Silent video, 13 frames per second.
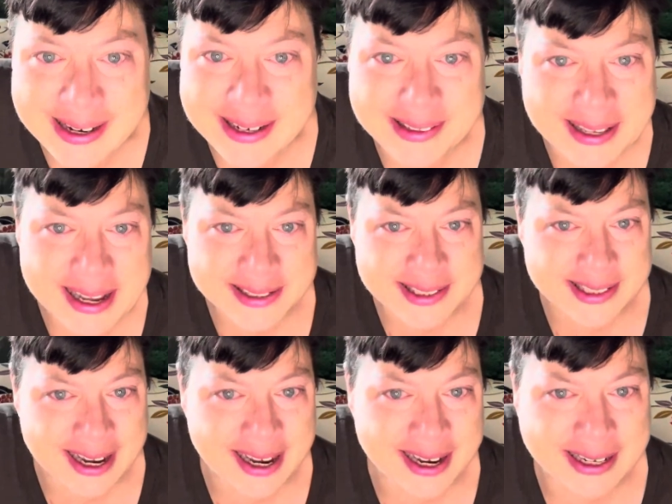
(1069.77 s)
last
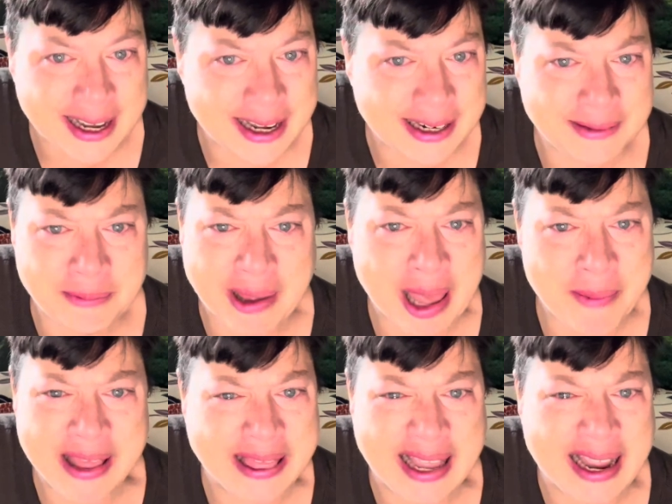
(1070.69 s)
night kind of made
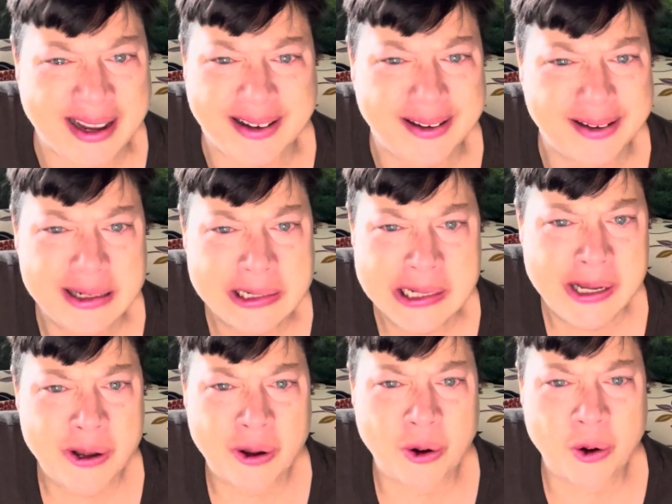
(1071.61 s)
me like,
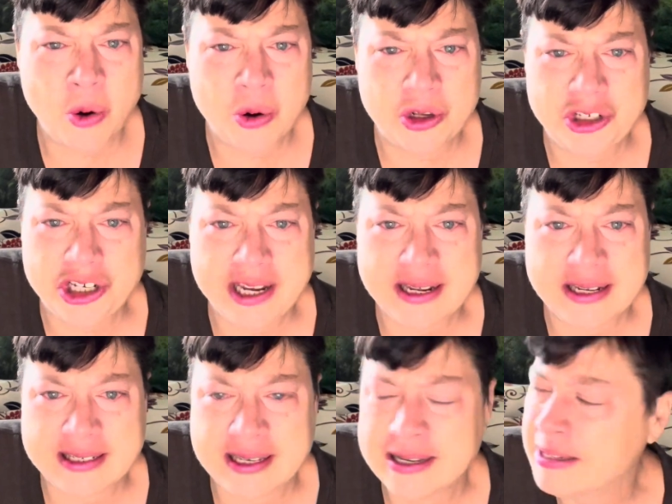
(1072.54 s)
"Oh, geez."